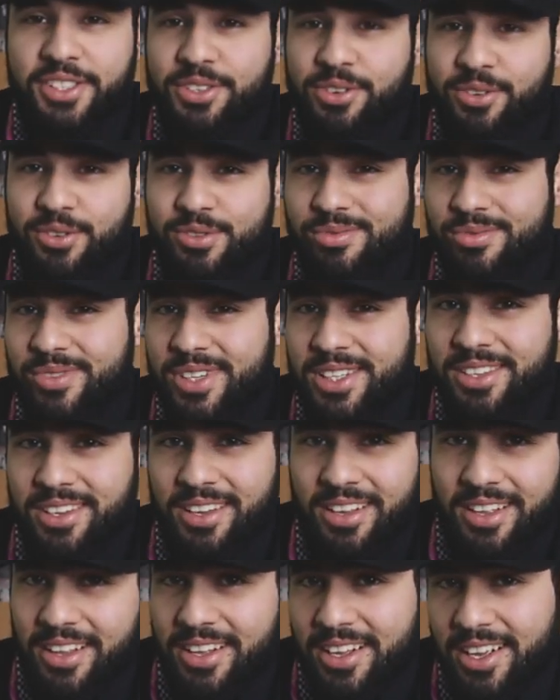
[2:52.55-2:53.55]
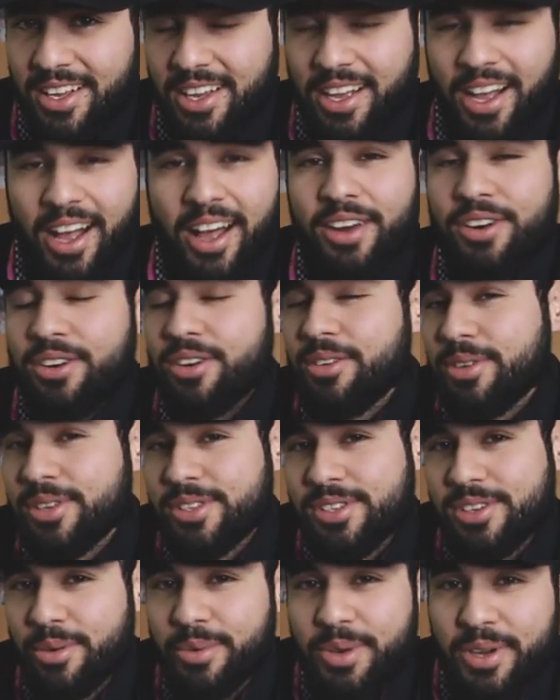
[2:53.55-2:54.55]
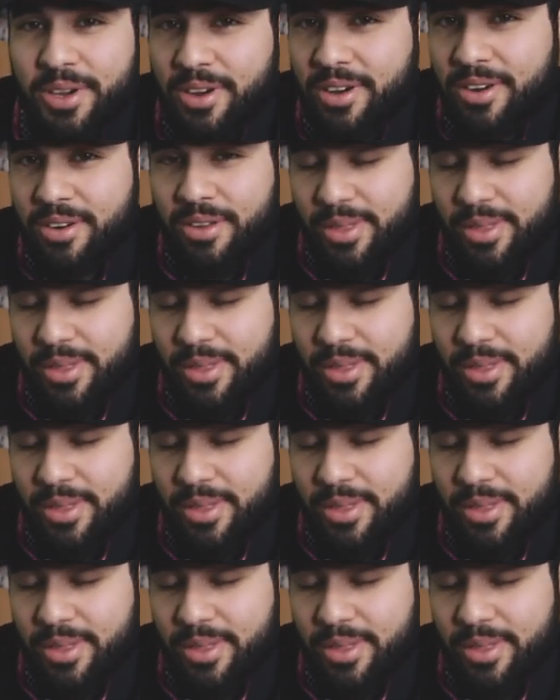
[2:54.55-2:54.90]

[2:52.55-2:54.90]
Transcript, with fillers: euros retail. I don't know what's going on